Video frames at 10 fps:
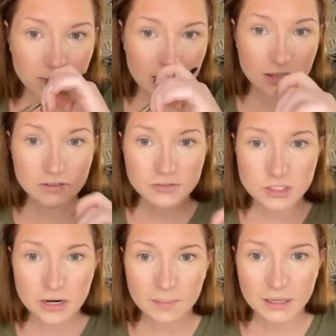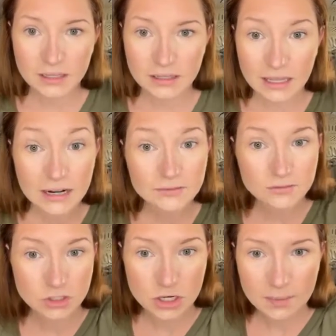Another for Tropicana, a lot
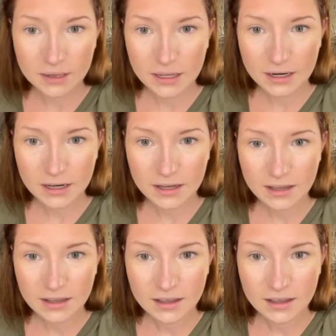for Tropicana.